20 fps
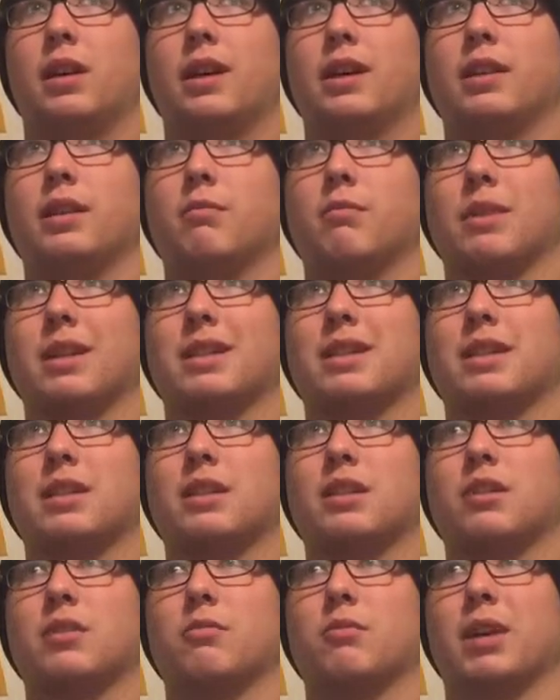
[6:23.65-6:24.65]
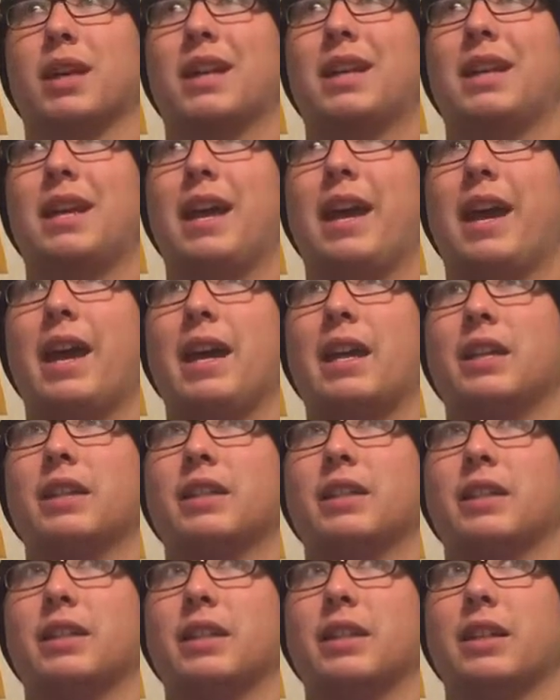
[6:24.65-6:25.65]
And then my sister
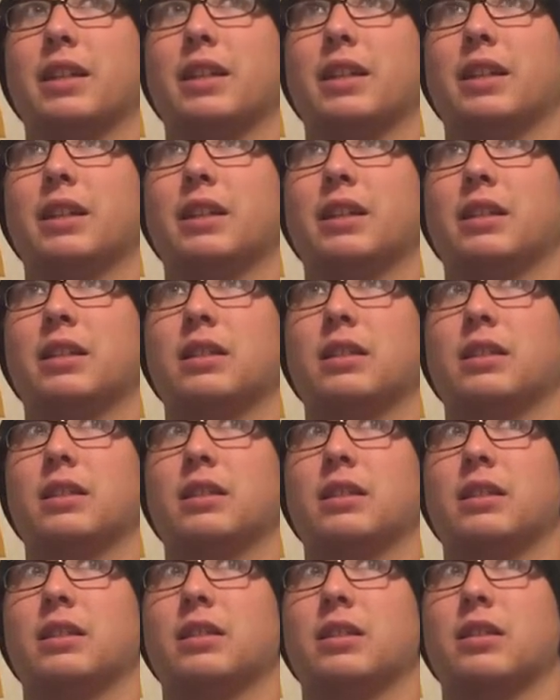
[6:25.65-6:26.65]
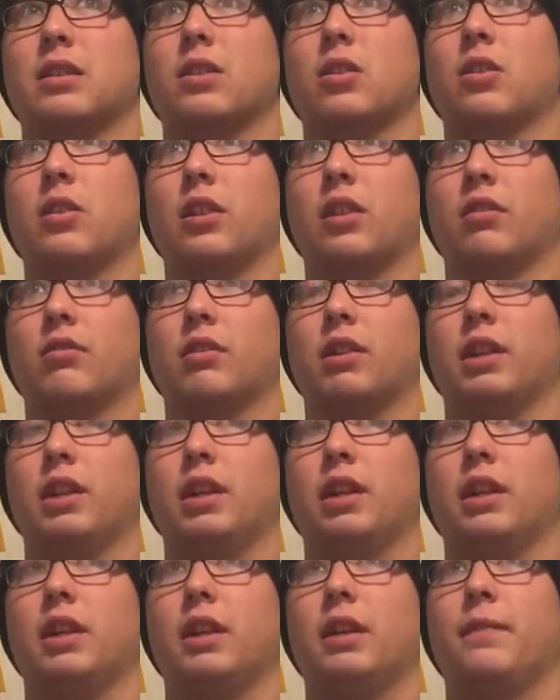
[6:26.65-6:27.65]
Mackenzie is 33.